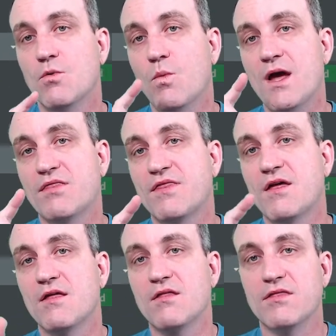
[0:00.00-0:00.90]
with
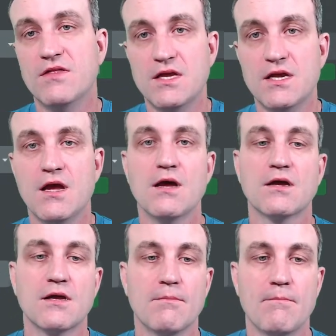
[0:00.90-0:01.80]
the
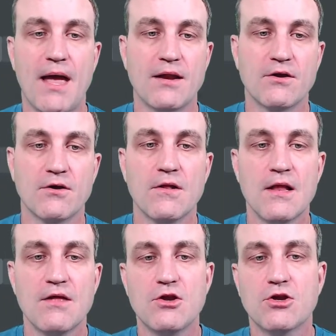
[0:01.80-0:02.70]
commander.
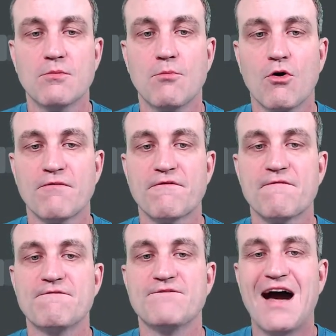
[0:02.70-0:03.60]
And then you can morph for
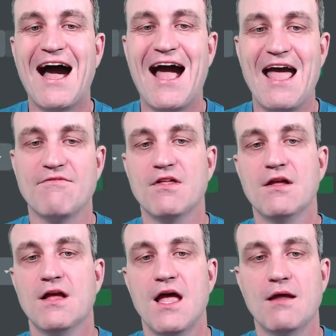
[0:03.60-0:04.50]
5,
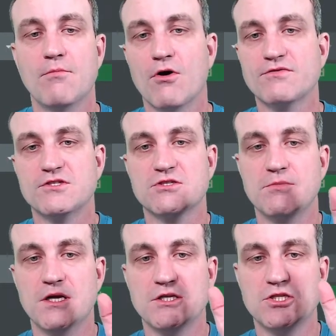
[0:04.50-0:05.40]
and morph just
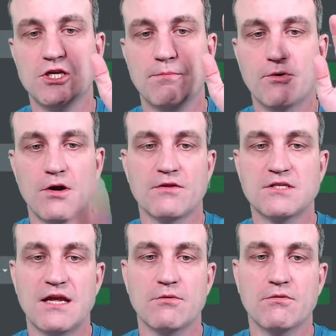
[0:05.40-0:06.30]
means you put it on the
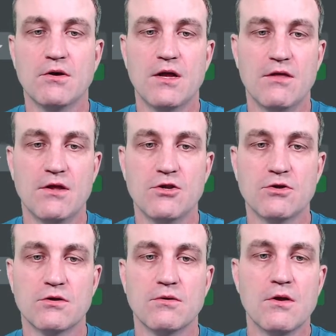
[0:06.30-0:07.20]
table and then you
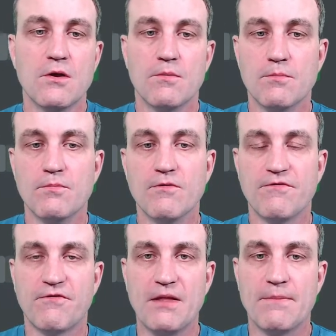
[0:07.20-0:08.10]
can
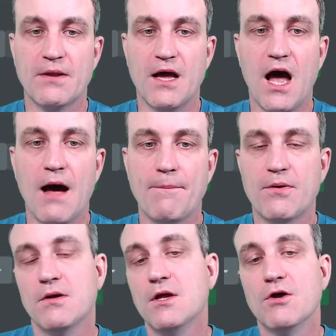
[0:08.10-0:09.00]
flip it
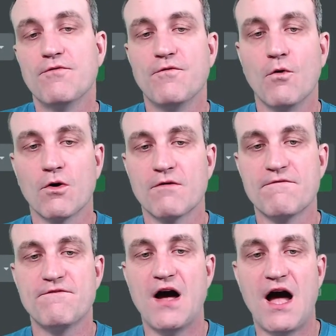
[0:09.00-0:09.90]
up for
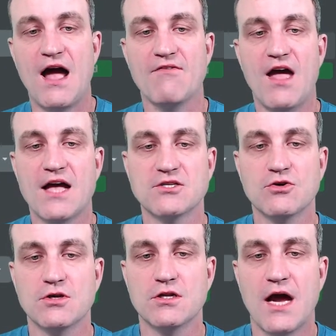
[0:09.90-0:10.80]
5 as
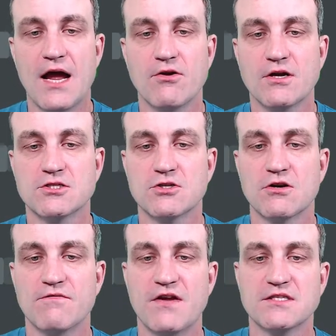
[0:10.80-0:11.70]
Hooded Hydra is
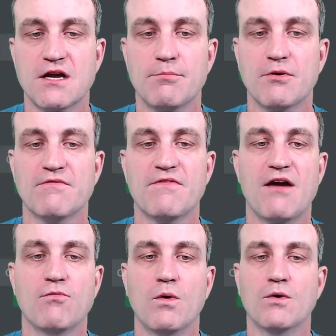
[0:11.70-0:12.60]
turn face up, put
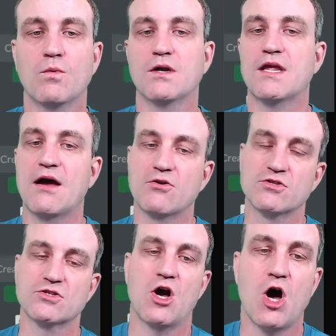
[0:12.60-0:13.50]
5/1/1
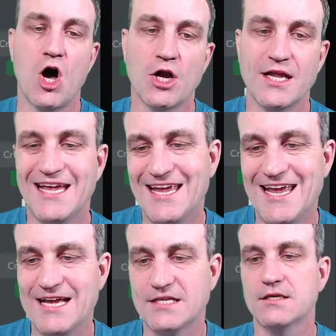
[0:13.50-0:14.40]
counters on
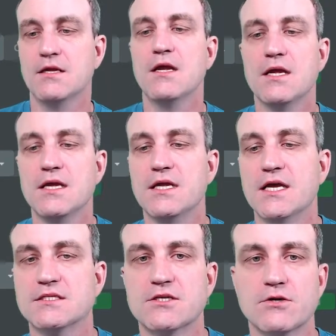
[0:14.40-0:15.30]
it.
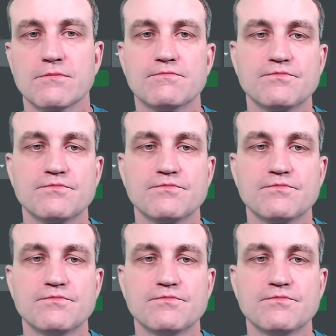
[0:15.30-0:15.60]
Yes sir.